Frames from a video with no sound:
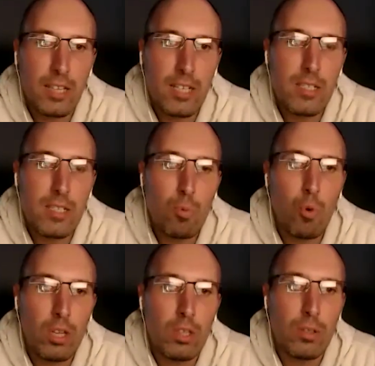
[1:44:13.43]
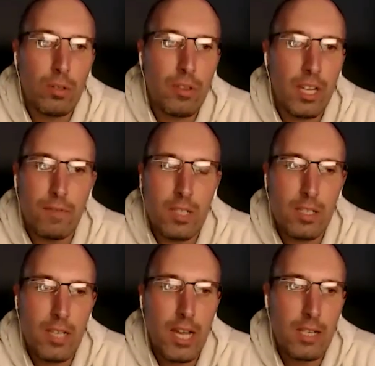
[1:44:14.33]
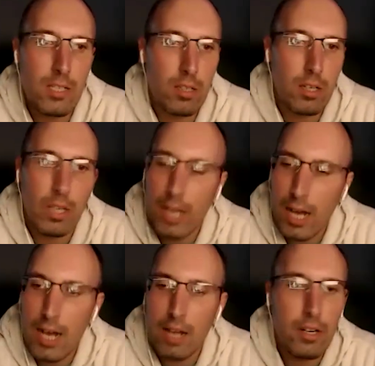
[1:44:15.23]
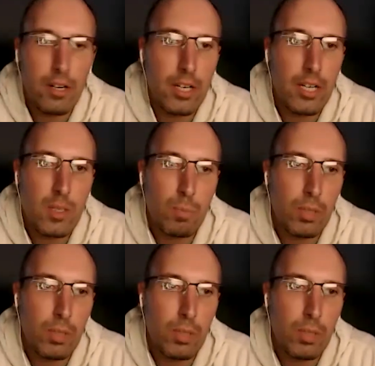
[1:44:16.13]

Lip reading: They see one little thing of success and they're like, aha, there it is.